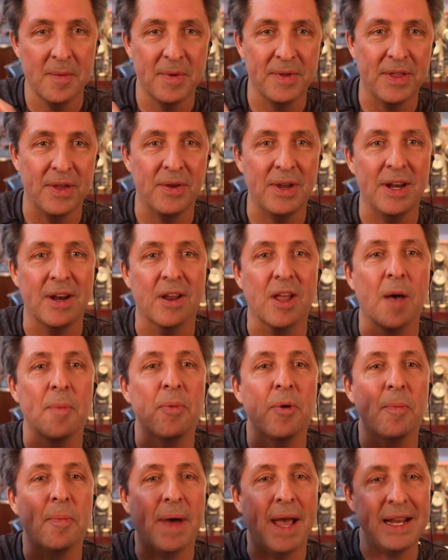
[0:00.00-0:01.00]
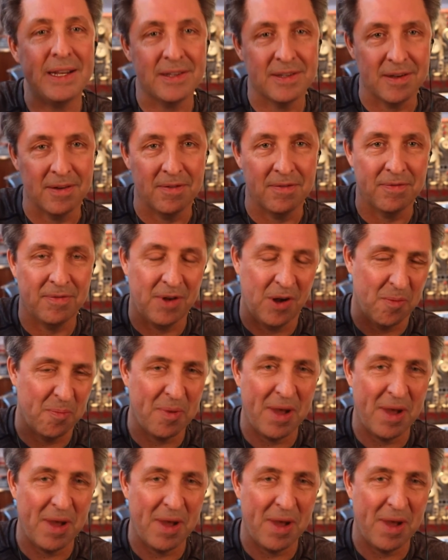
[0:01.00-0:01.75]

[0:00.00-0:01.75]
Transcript: But they'll eat a couple bites of you know